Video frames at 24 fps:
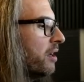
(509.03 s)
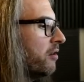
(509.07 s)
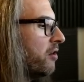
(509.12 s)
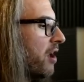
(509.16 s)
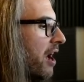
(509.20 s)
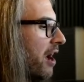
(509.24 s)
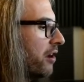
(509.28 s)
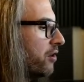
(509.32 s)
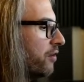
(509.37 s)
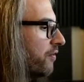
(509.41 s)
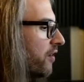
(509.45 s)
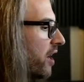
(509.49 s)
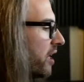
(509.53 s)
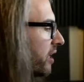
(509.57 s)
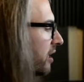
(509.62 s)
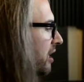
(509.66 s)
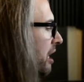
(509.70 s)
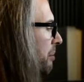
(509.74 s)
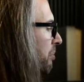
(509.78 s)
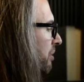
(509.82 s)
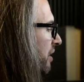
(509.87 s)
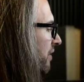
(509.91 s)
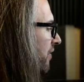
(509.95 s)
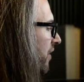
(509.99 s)
Now you've got a
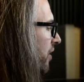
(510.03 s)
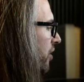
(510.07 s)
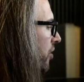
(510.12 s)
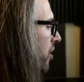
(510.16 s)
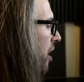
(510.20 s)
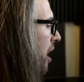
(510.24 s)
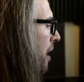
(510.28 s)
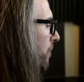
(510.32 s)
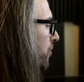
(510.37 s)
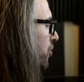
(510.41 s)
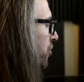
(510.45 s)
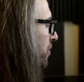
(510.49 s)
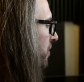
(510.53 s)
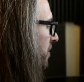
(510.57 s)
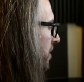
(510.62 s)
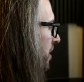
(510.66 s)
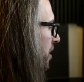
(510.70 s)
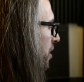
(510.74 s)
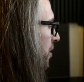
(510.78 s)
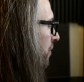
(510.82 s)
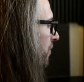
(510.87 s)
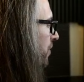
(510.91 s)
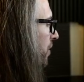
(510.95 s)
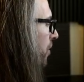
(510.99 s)
couple of other options
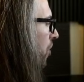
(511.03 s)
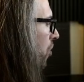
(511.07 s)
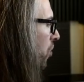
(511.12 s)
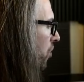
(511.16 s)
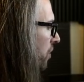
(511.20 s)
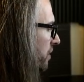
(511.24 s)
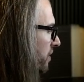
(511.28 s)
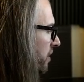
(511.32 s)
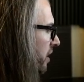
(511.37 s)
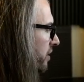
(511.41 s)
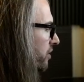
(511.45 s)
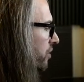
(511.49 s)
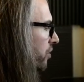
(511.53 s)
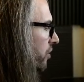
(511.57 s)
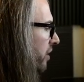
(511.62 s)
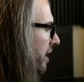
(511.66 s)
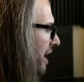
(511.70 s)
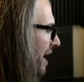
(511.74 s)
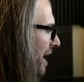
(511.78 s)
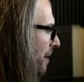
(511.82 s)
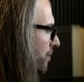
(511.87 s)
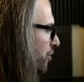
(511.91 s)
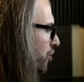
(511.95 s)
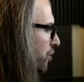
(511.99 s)
here for the horizontal
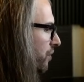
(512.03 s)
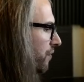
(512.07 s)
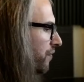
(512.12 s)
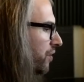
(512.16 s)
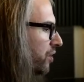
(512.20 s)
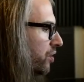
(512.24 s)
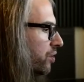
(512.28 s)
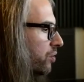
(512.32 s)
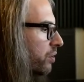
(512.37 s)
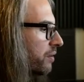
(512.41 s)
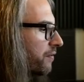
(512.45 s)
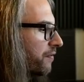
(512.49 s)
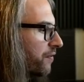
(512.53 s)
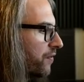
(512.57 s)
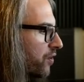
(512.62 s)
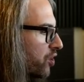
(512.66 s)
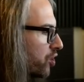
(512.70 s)
captured view and